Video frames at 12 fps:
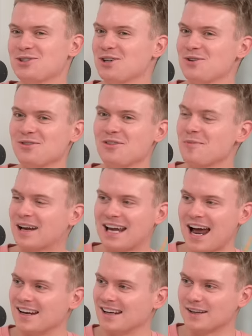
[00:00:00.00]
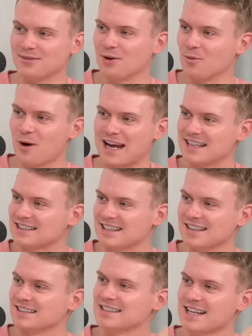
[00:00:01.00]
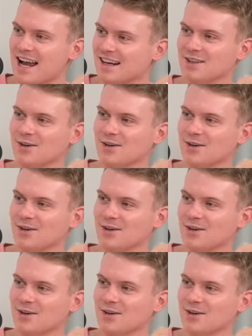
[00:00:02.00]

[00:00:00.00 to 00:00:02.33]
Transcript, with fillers: shoot the mechanic for waxing your sack.